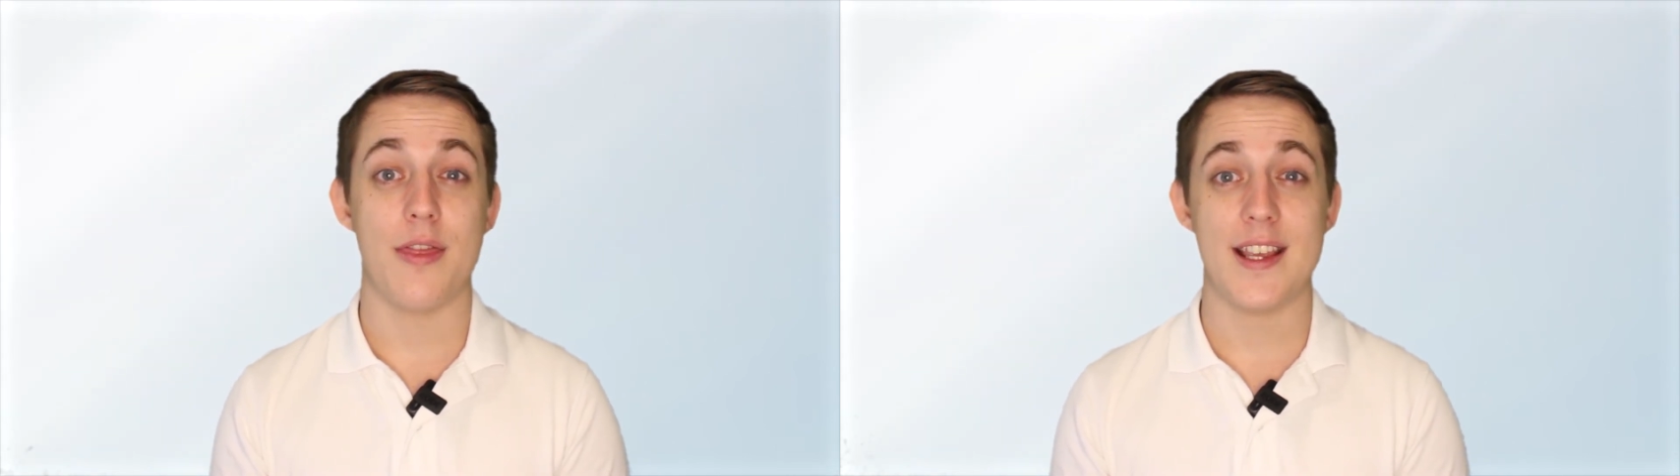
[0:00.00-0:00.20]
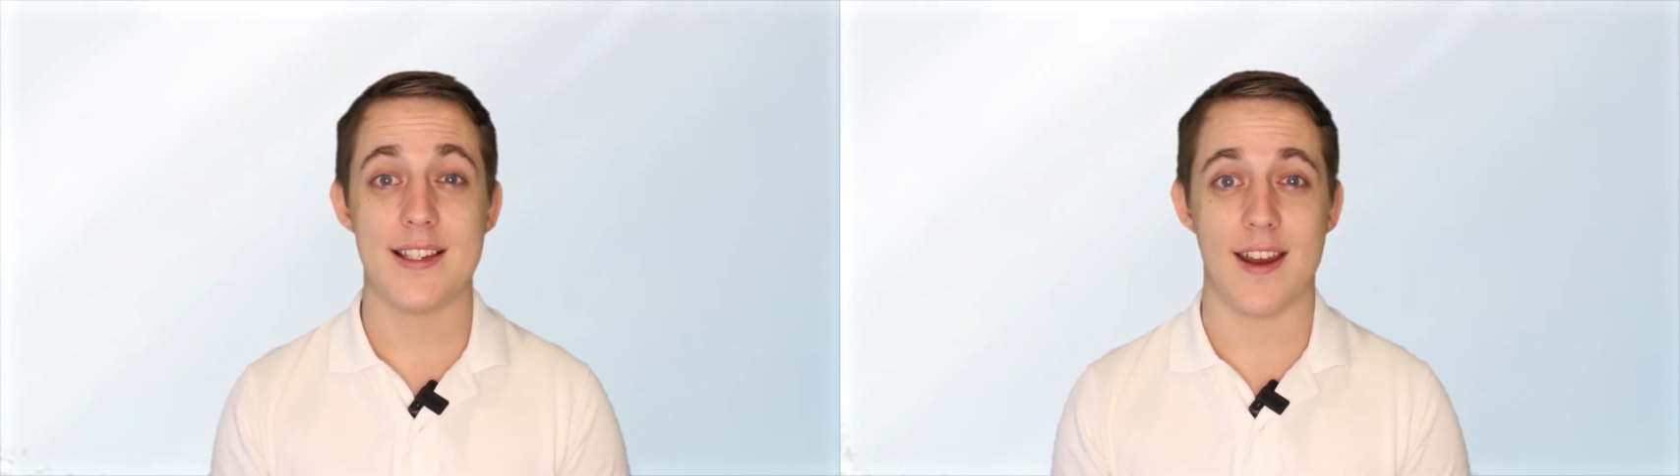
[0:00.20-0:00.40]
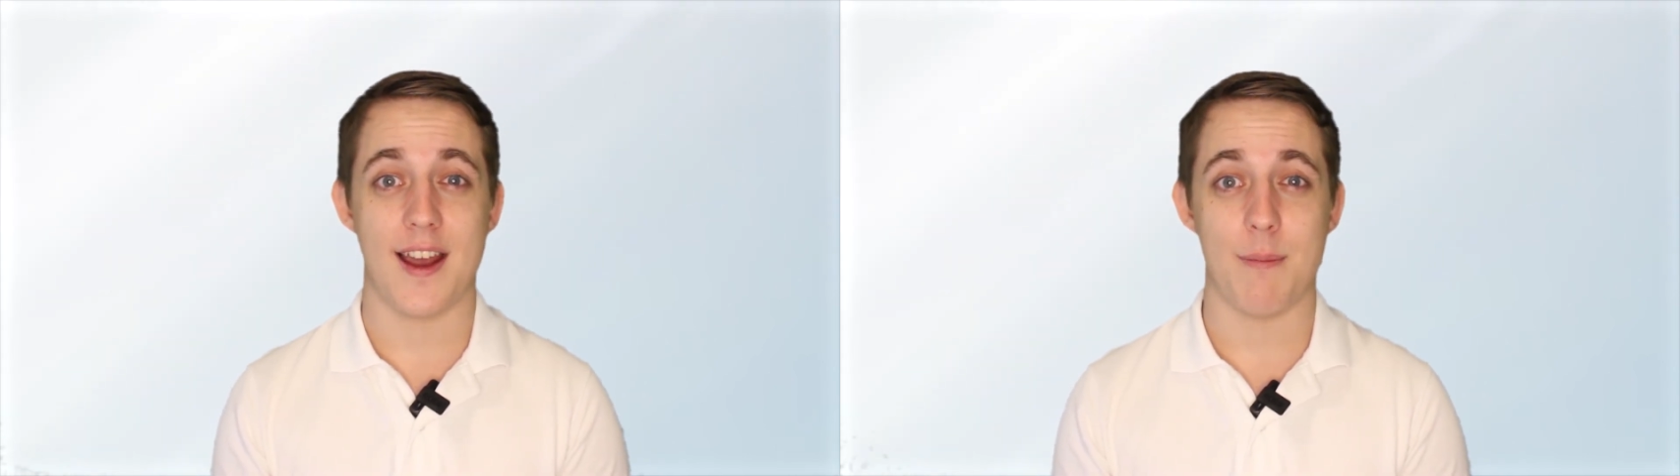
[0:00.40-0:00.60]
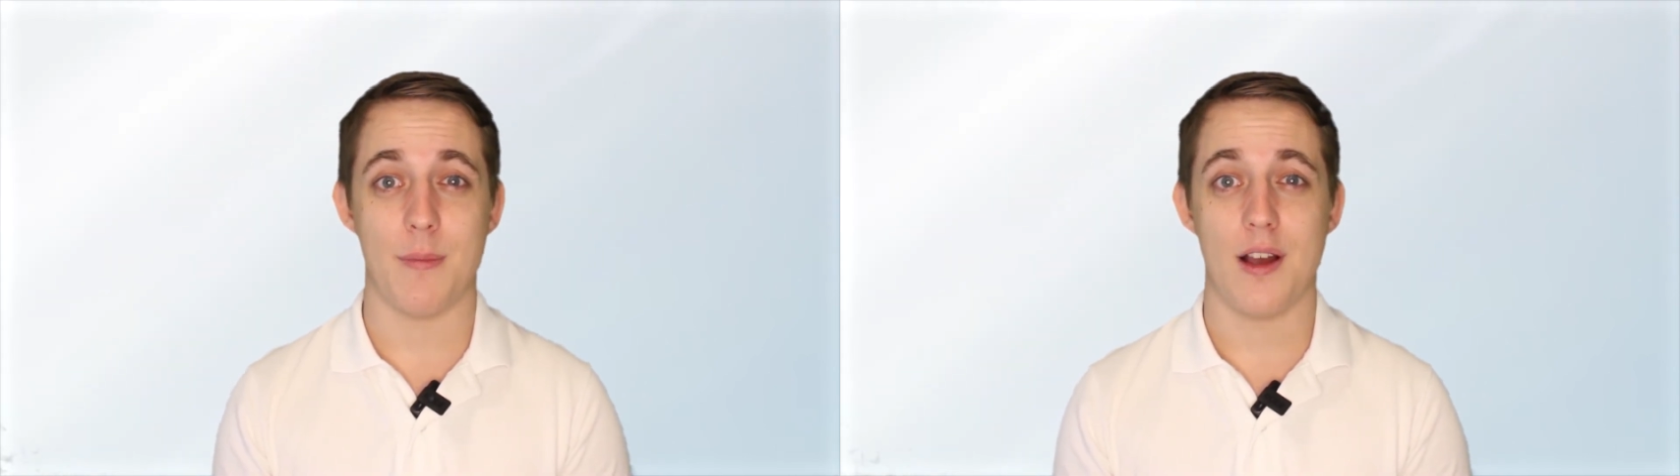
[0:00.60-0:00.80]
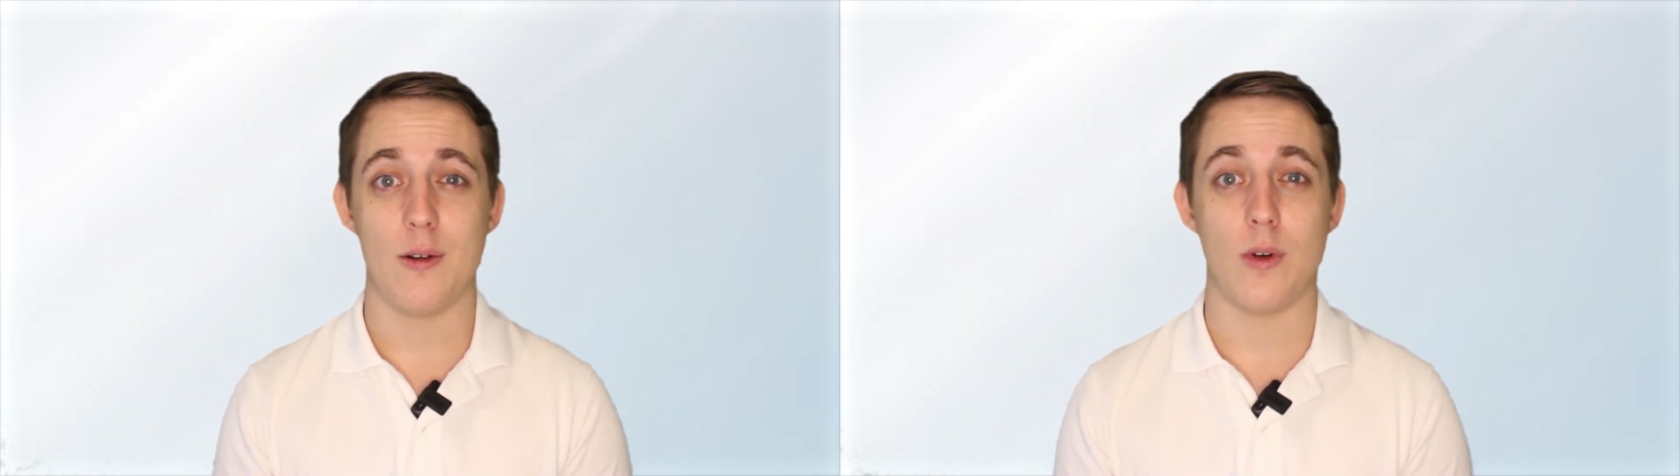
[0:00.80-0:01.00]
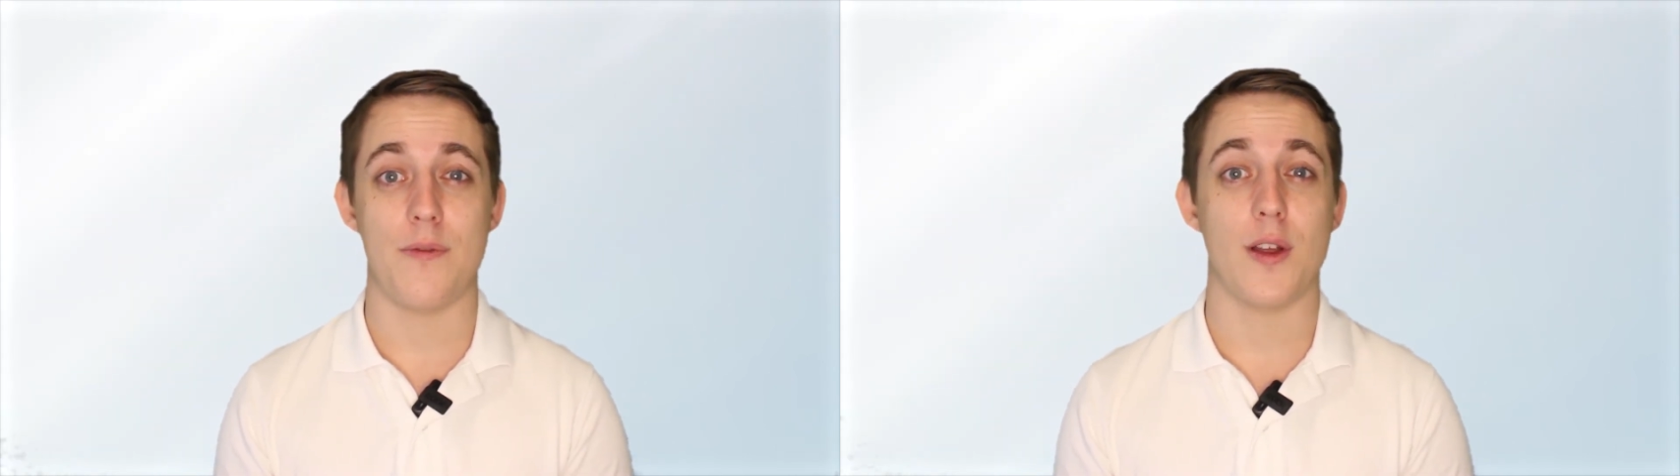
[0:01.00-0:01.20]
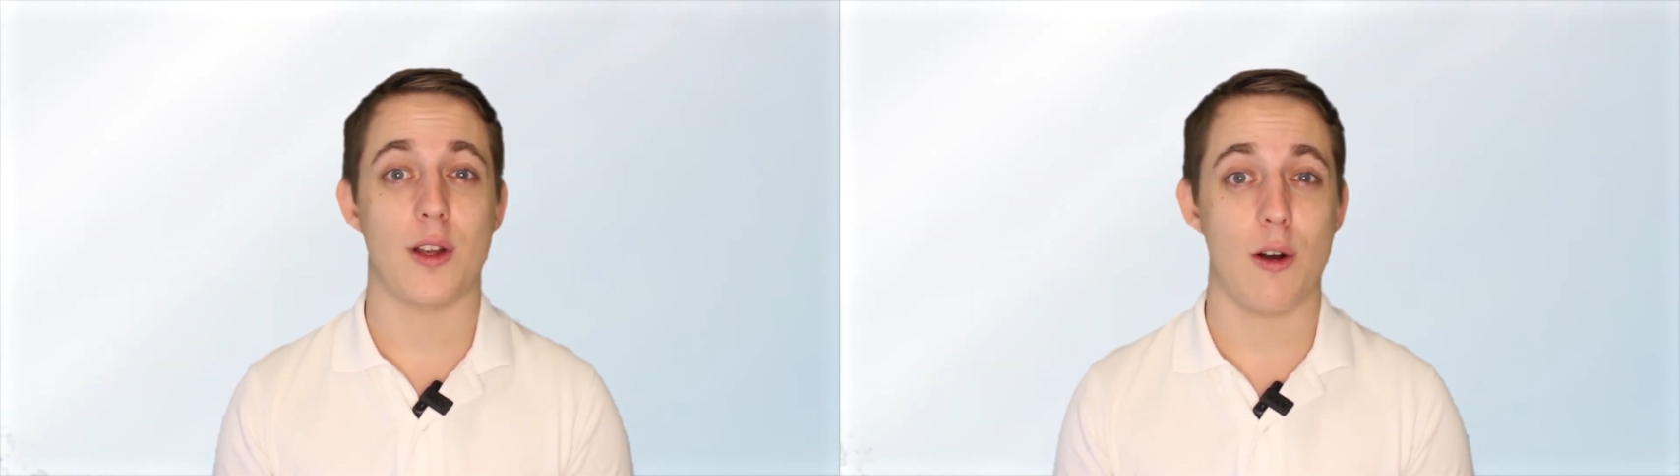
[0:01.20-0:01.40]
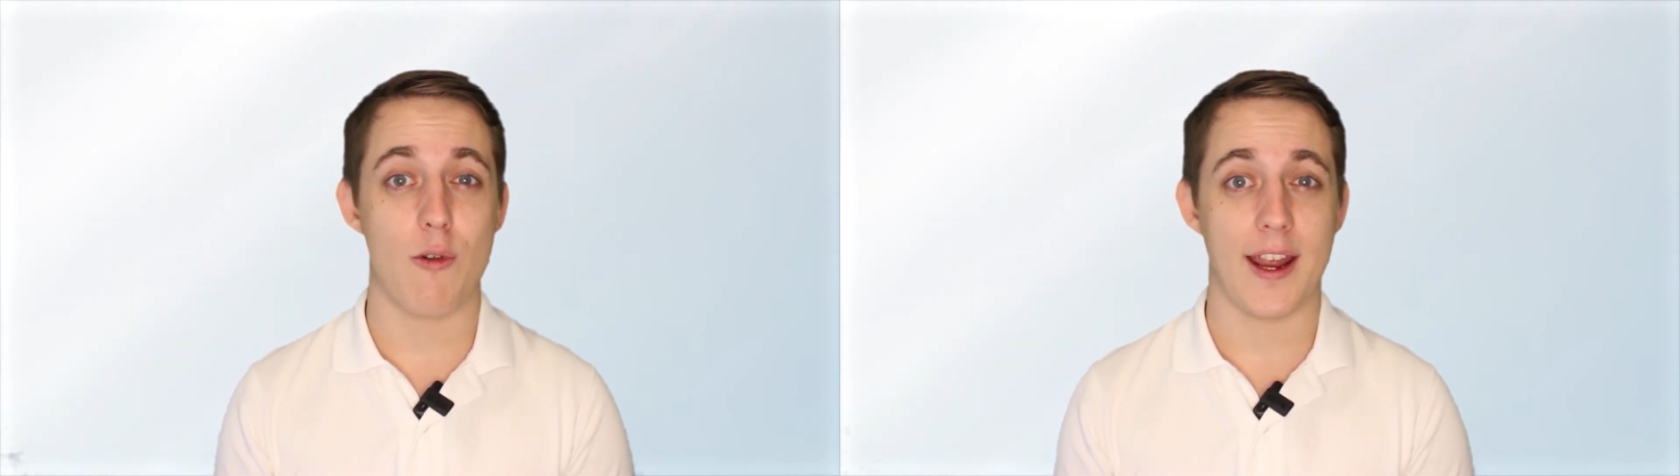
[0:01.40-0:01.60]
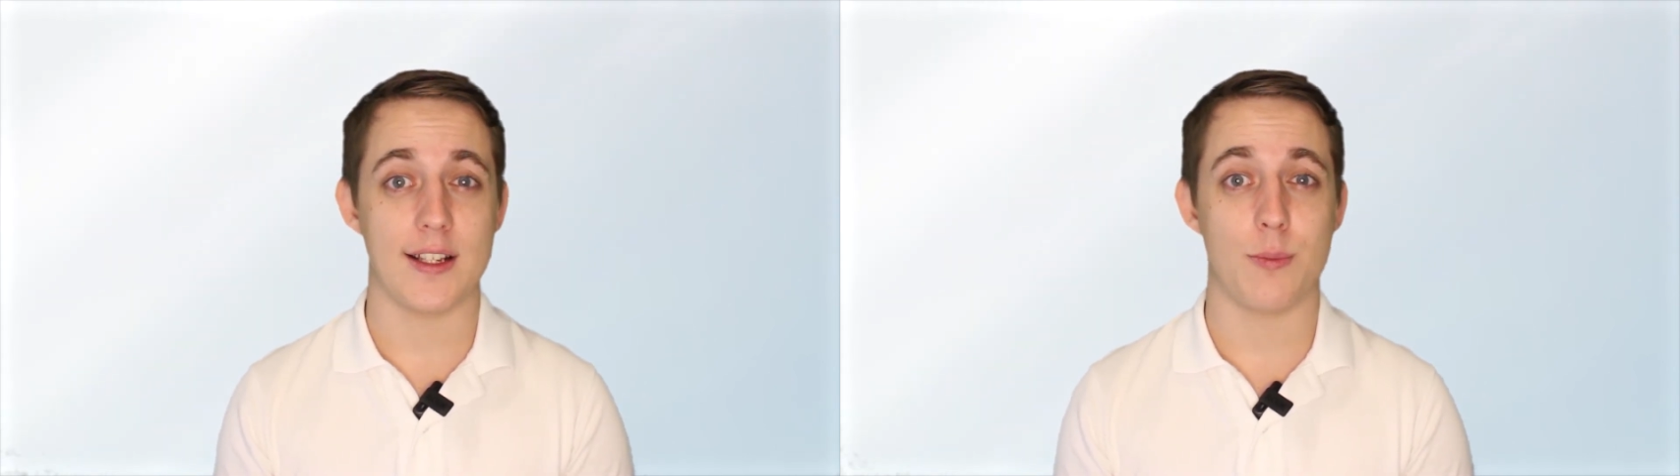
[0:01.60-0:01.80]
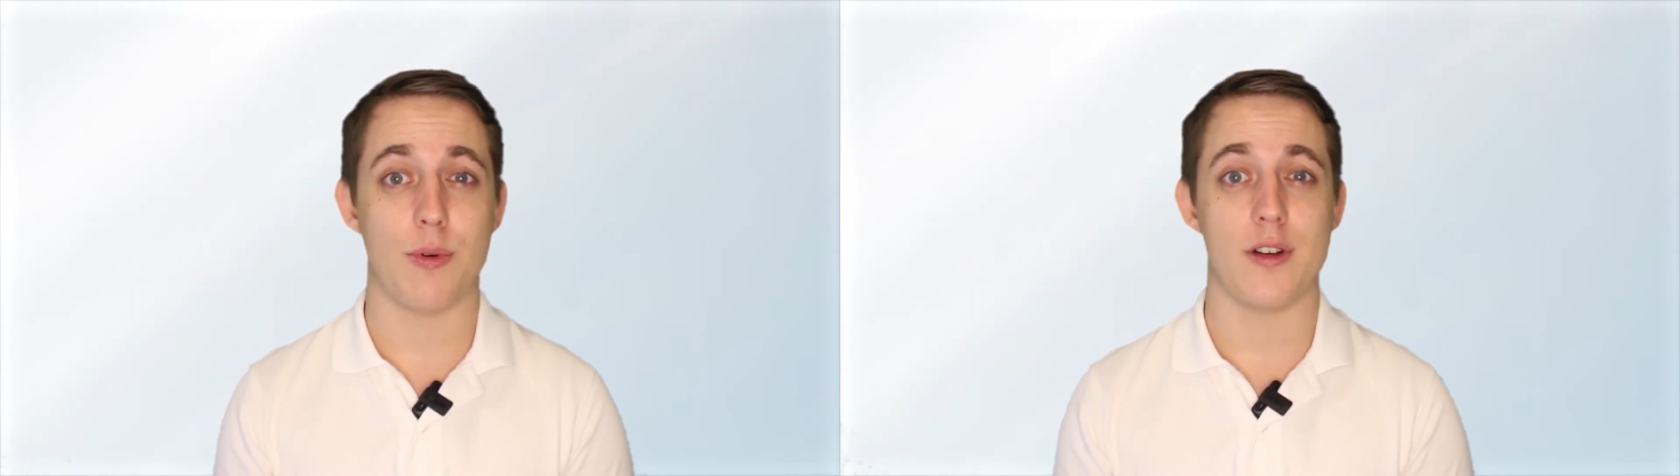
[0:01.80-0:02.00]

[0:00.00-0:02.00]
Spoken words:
this time with the correct